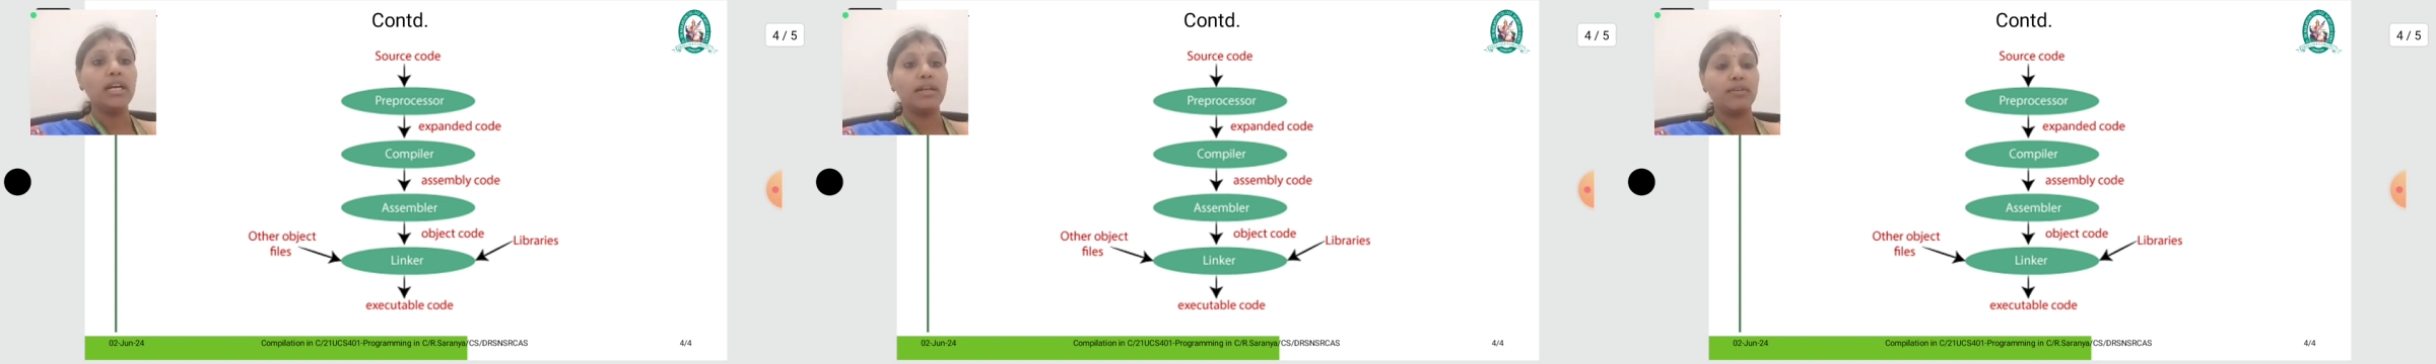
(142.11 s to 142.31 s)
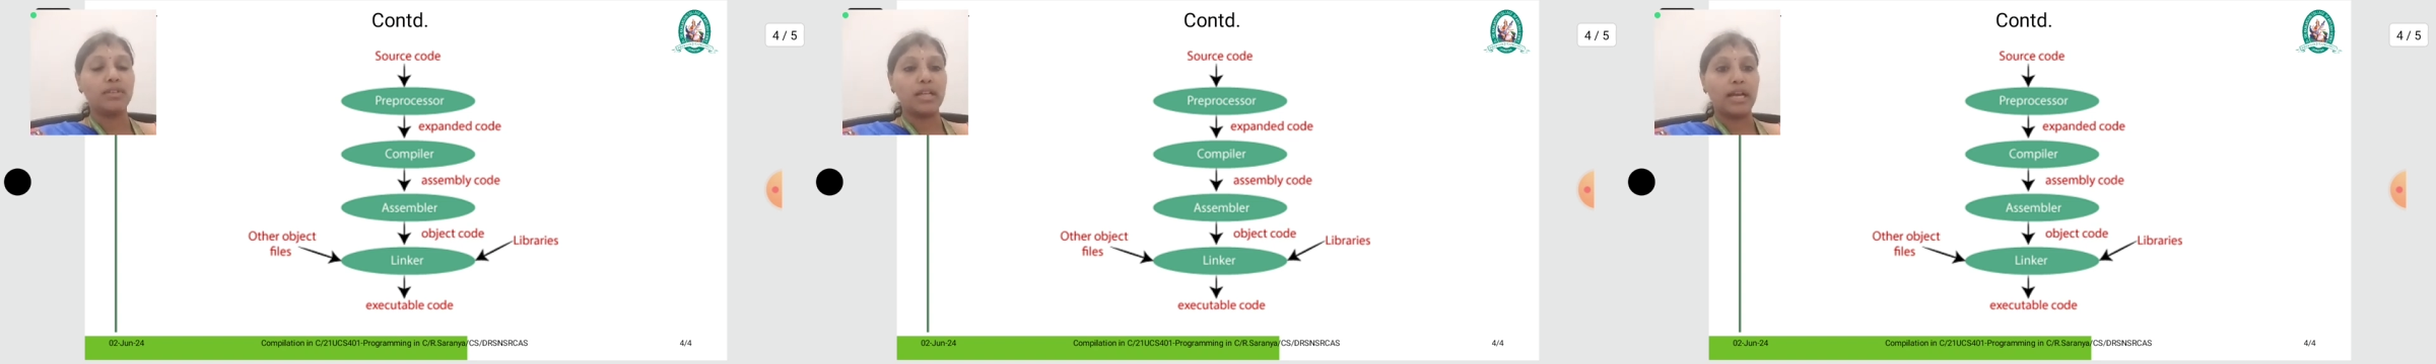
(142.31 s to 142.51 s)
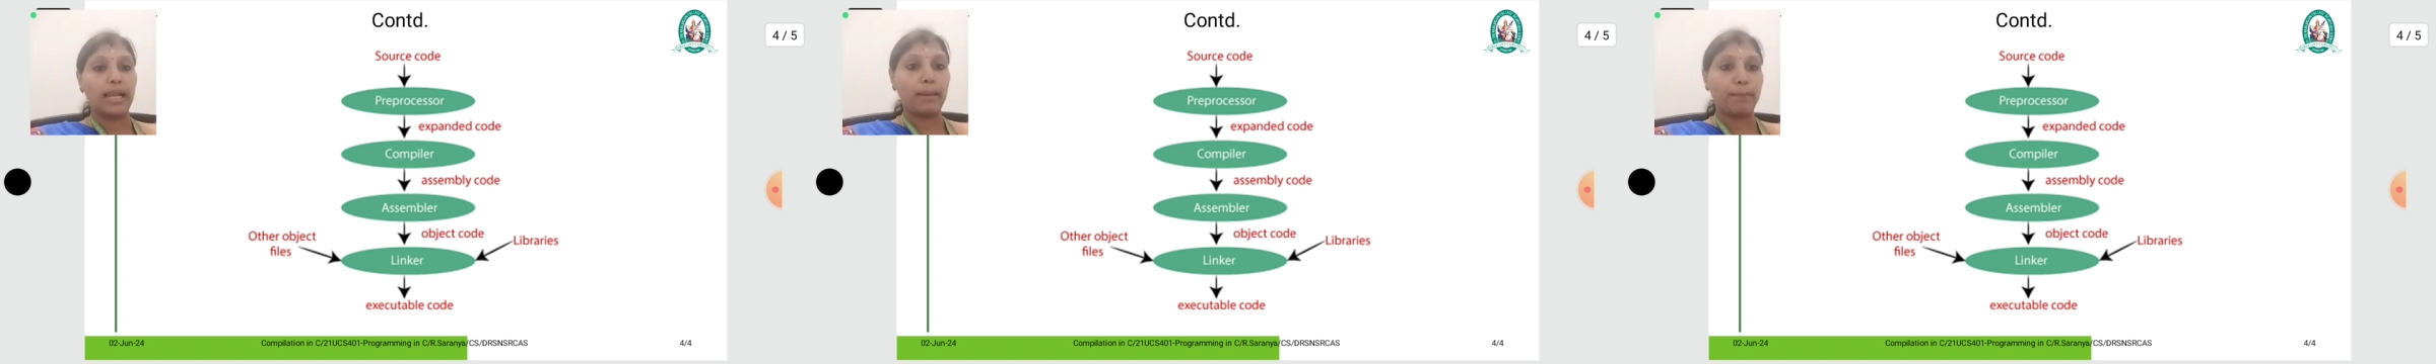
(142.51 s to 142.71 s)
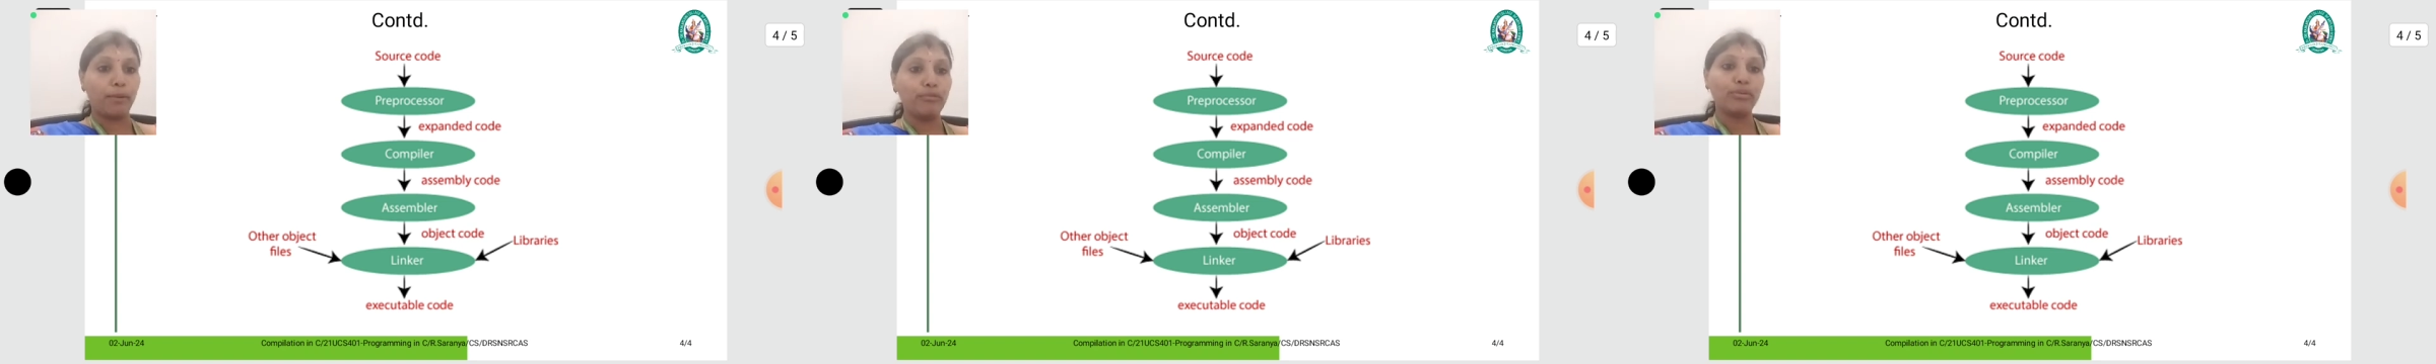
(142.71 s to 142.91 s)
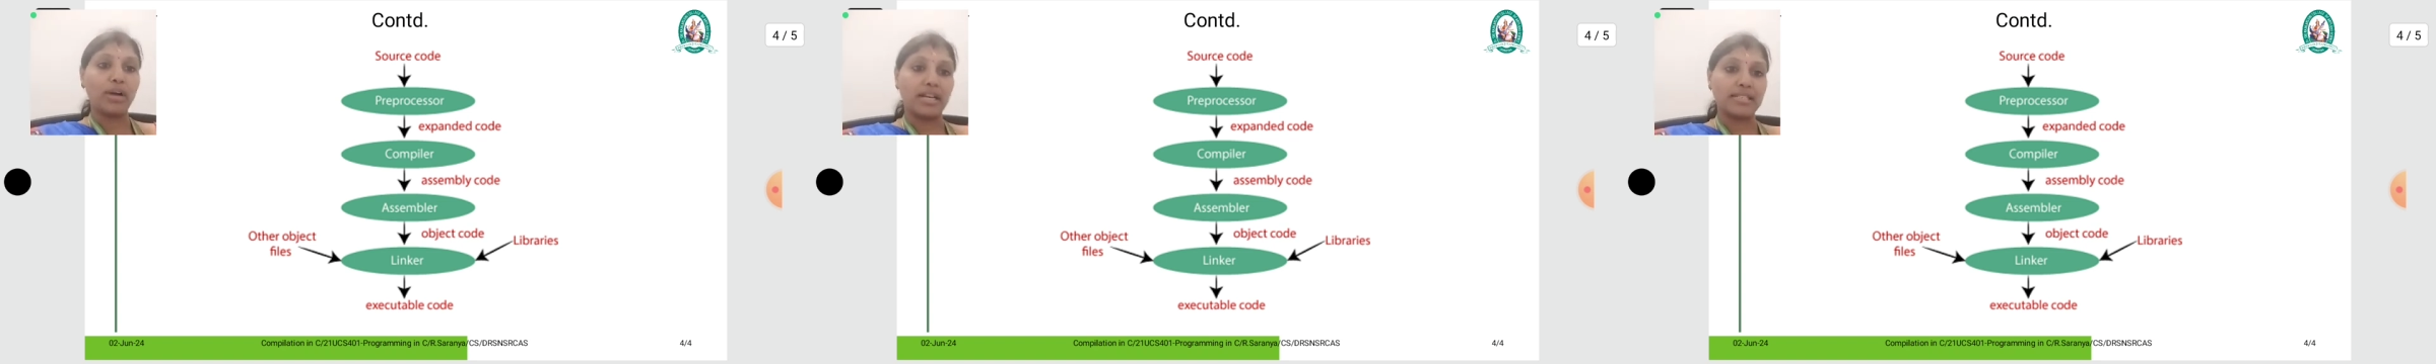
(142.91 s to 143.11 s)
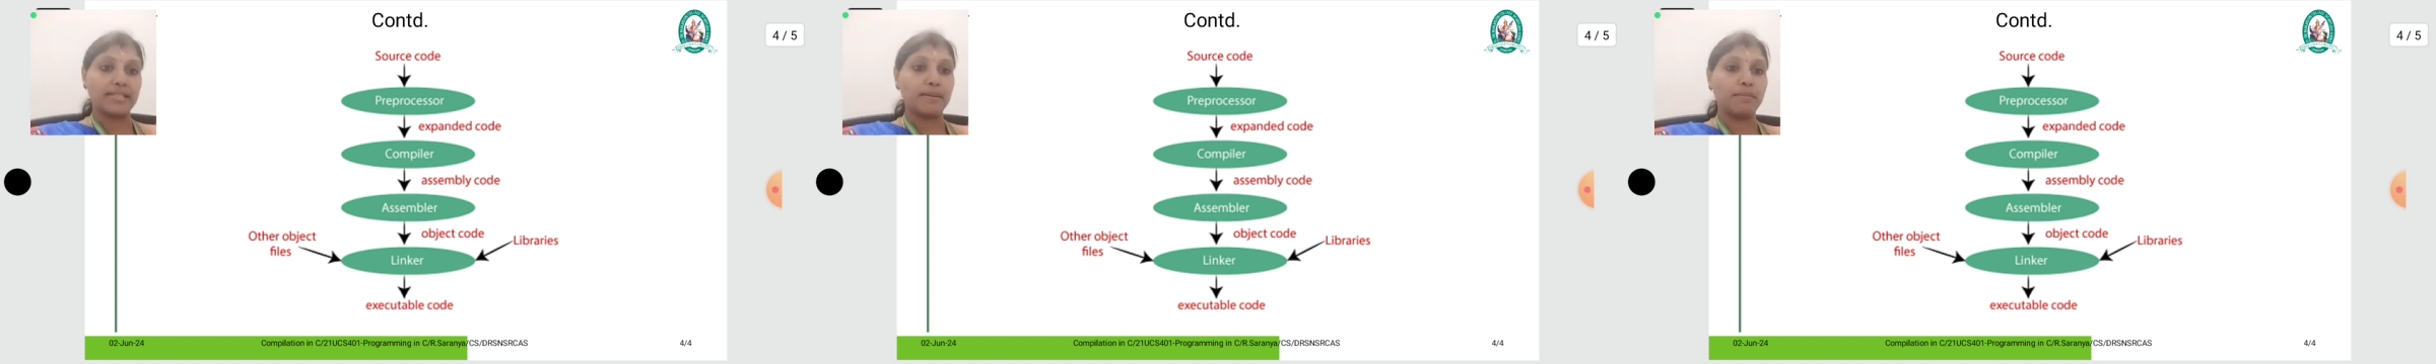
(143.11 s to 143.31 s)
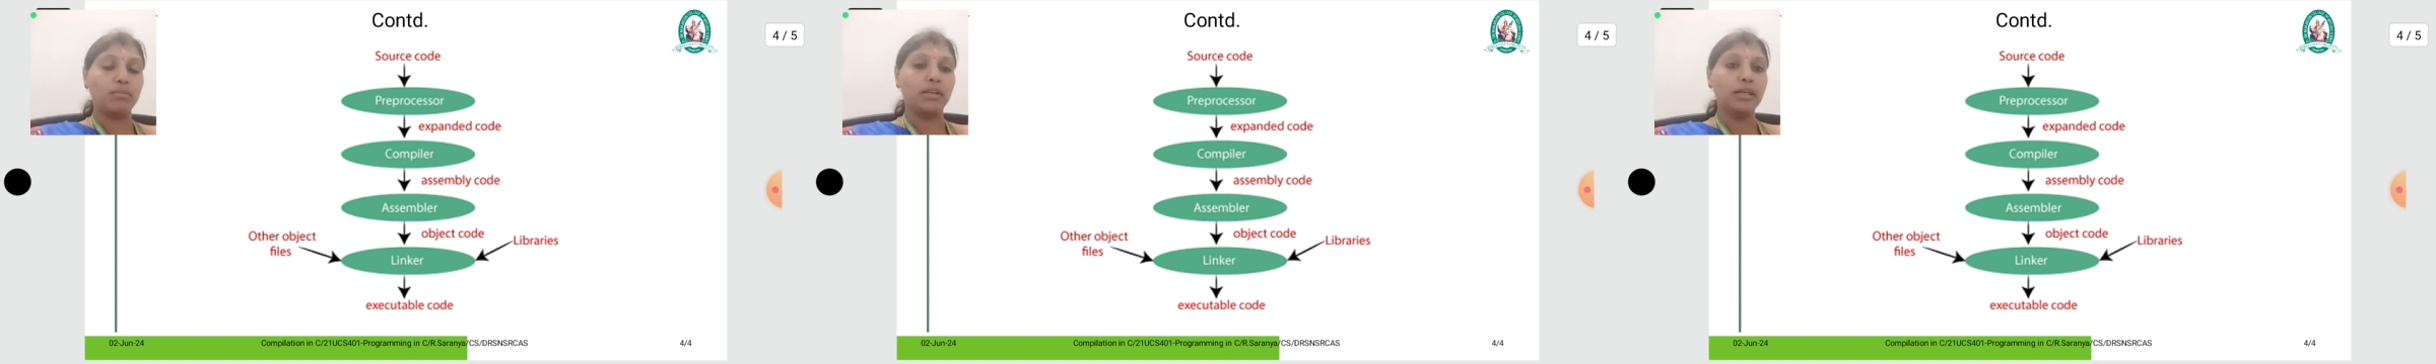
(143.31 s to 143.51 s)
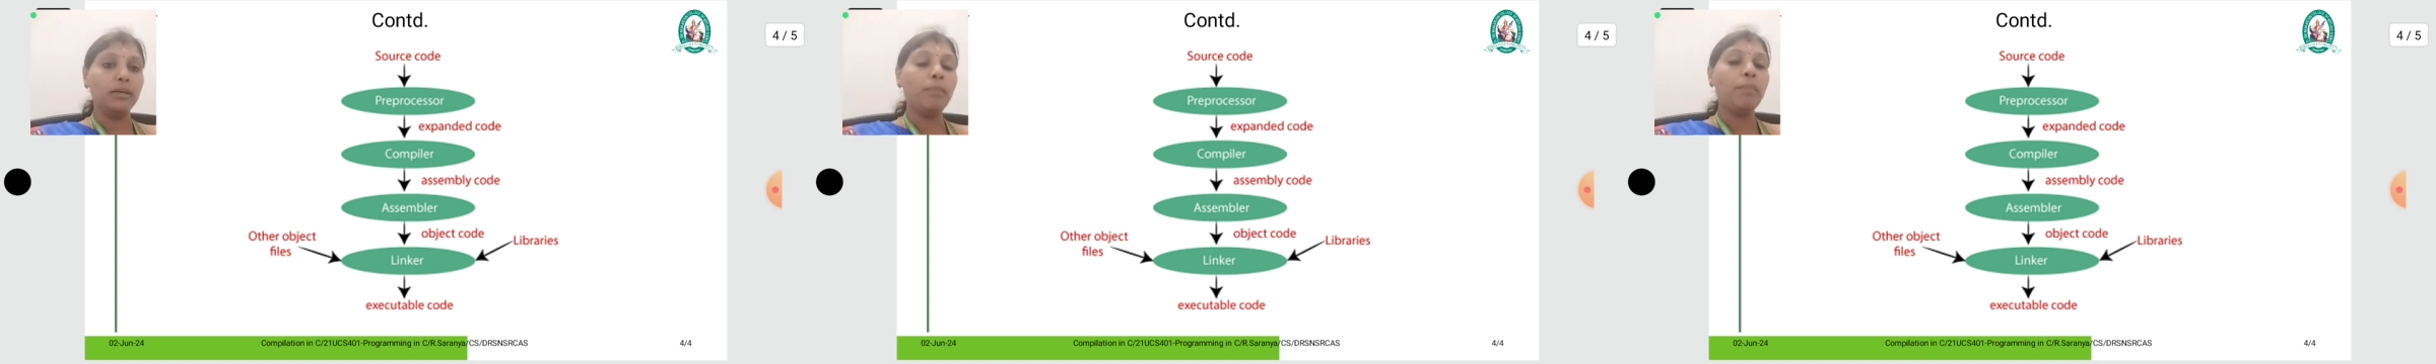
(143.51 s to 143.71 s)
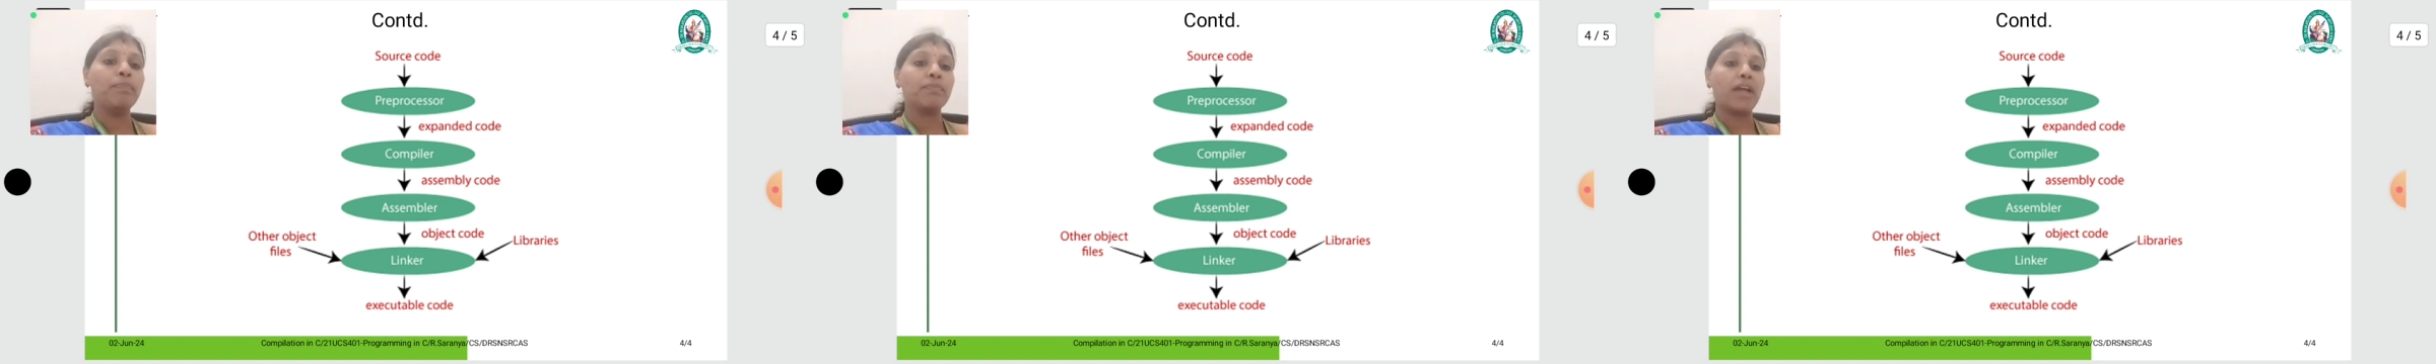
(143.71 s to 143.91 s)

with the help of assembler.